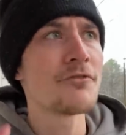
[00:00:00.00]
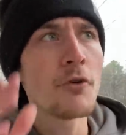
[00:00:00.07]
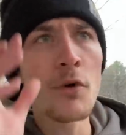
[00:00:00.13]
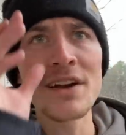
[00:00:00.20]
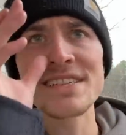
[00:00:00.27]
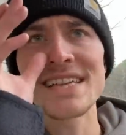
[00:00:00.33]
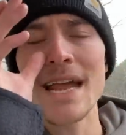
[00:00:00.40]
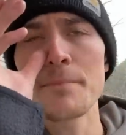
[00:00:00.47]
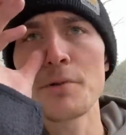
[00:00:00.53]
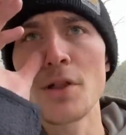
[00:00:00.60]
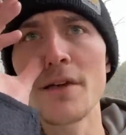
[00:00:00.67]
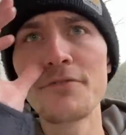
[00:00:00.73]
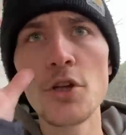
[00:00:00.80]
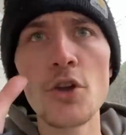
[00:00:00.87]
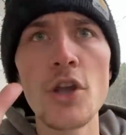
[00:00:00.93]
For
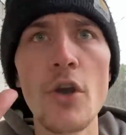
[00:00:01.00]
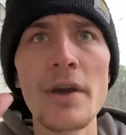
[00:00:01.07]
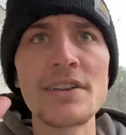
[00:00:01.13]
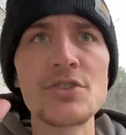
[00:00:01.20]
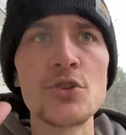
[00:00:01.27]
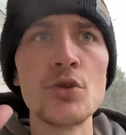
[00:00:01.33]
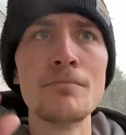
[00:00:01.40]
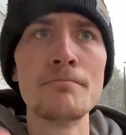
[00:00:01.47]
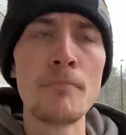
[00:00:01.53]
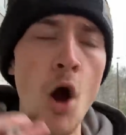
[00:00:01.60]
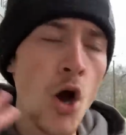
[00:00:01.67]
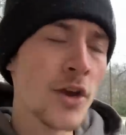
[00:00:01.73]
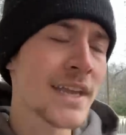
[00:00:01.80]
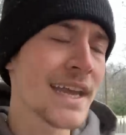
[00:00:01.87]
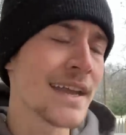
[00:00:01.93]
example, if you're going to
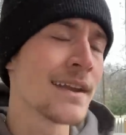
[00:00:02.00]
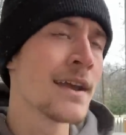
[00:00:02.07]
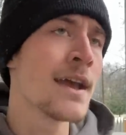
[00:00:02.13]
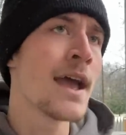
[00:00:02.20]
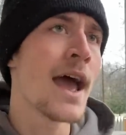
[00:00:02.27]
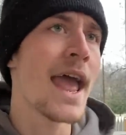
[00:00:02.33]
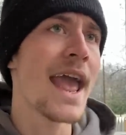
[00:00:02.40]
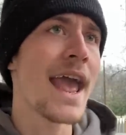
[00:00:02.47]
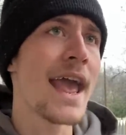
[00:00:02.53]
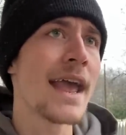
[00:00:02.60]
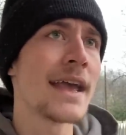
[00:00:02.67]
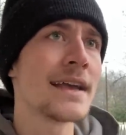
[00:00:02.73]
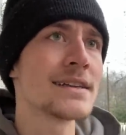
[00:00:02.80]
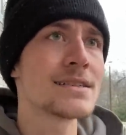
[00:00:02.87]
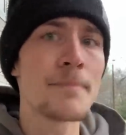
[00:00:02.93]
market
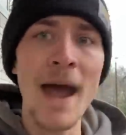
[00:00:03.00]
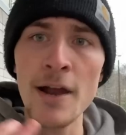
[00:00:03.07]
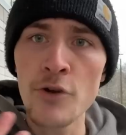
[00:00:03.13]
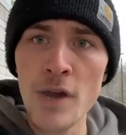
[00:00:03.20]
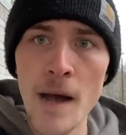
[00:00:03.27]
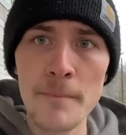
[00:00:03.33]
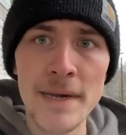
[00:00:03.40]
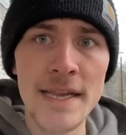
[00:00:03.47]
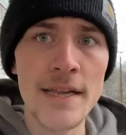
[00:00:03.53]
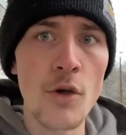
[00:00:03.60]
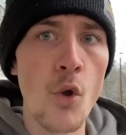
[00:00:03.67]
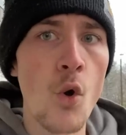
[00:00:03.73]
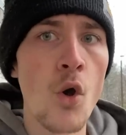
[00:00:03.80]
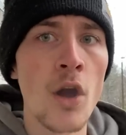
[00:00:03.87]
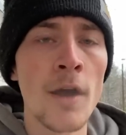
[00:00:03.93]
a tobacco company
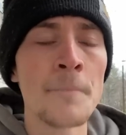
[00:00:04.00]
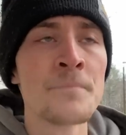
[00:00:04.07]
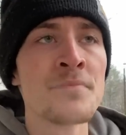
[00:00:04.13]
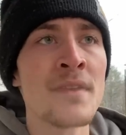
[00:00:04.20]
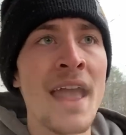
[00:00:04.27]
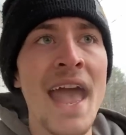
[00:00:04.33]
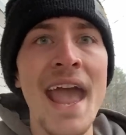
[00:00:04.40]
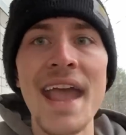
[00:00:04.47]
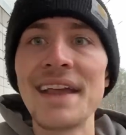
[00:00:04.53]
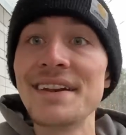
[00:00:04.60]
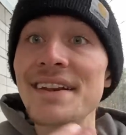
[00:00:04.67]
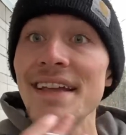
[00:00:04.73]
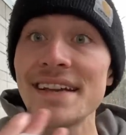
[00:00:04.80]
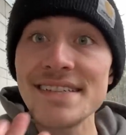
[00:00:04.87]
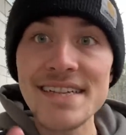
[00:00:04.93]
or a
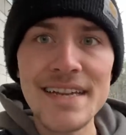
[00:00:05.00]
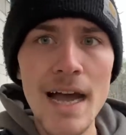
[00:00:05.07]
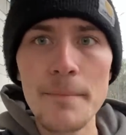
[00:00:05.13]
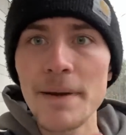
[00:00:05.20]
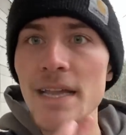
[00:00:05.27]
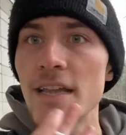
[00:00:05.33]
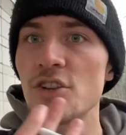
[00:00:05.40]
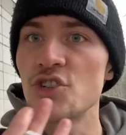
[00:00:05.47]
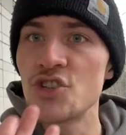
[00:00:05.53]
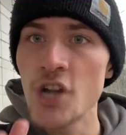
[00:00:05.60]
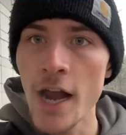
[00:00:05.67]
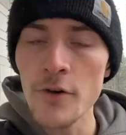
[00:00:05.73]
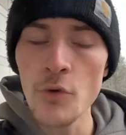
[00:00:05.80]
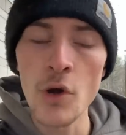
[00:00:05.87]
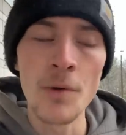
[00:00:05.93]
nicotine company in
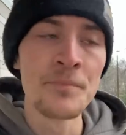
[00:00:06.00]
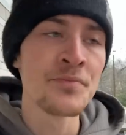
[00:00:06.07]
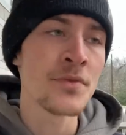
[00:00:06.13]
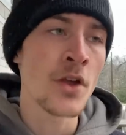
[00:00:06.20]
general